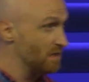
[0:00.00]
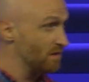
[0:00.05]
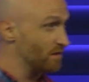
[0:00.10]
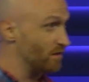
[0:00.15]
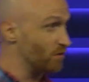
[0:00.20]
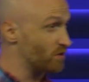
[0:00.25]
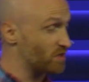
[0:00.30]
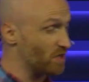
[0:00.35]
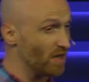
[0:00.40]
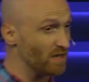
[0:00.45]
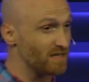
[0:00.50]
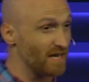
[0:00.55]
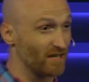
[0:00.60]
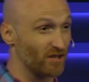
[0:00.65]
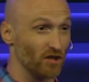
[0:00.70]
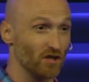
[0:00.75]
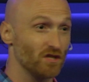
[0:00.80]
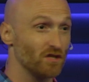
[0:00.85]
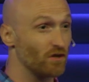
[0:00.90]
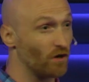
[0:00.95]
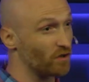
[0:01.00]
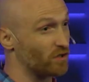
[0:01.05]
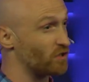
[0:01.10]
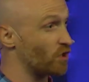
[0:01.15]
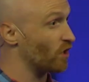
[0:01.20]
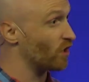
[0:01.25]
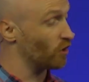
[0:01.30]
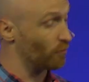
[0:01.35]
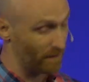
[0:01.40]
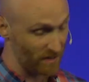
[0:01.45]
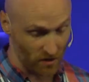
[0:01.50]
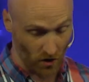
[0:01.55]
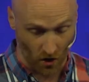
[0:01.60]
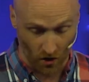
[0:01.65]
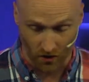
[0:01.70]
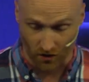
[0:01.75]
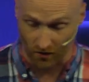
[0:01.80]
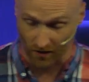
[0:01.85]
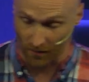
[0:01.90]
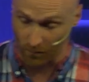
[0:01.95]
those thoughts actually start to turn a little bit darker. Like,